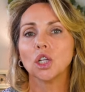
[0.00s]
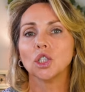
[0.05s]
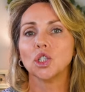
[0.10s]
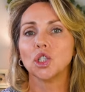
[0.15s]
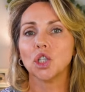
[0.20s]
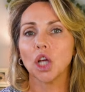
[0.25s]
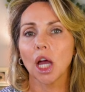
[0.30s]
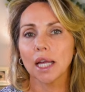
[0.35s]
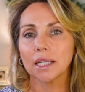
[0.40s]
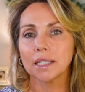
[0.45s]

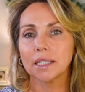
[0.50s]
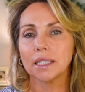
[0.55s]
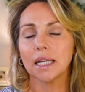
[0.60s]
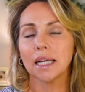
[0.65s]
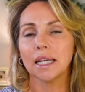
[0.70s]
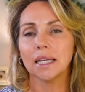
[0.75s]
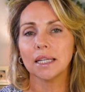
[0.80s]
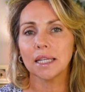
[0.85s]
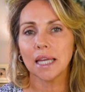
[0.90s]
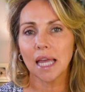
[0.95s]
just
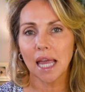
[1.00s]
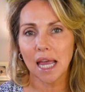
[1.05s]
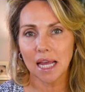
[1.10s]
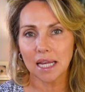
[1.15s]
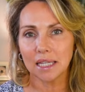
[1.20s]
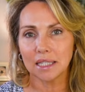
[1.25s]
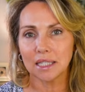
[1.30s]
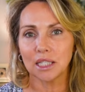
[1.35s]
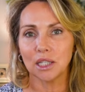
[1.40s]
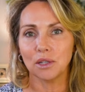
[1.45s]
in
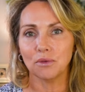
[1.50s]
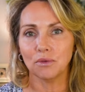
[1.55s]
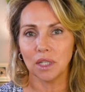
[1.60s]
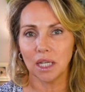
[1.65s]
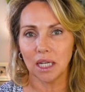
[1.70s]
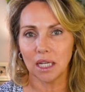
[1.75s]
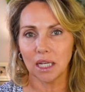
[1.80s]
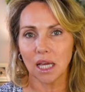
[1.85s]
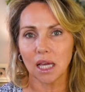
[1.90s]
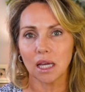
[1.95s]
case you
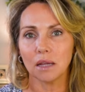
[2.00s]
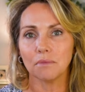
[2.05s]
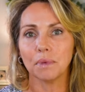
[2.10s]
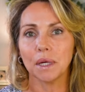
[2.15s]
need it.